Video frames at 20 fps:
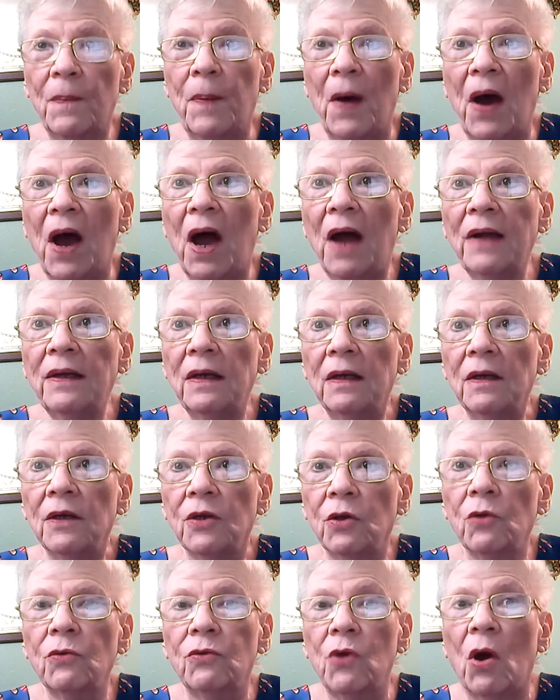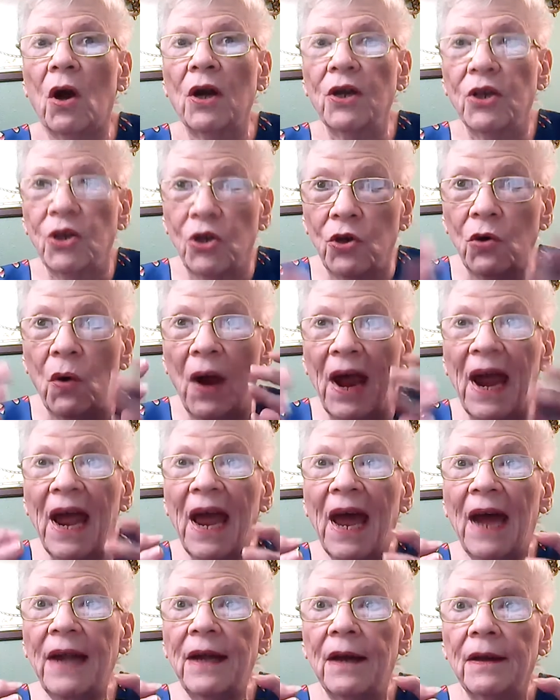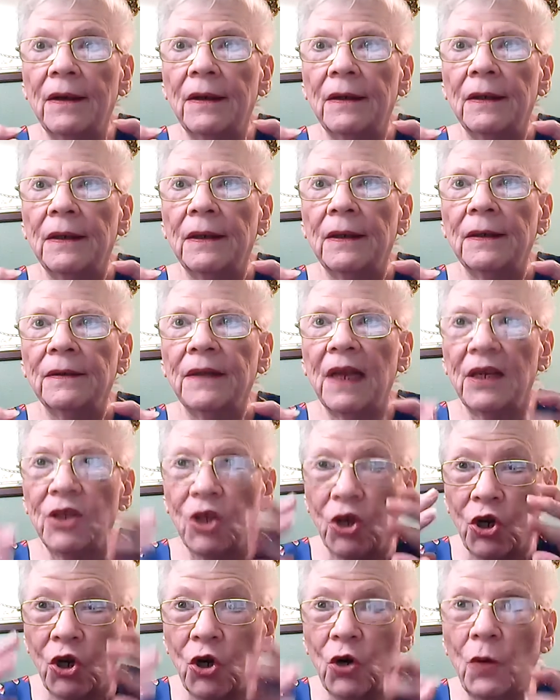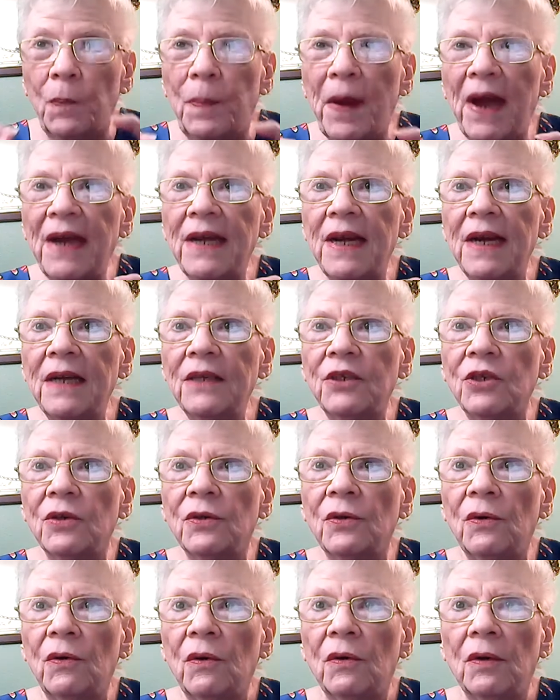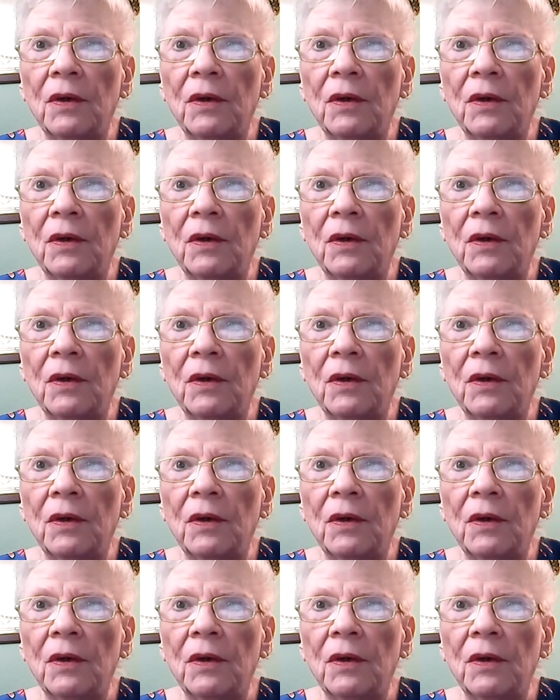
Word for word: pot you thought you had that you paid into,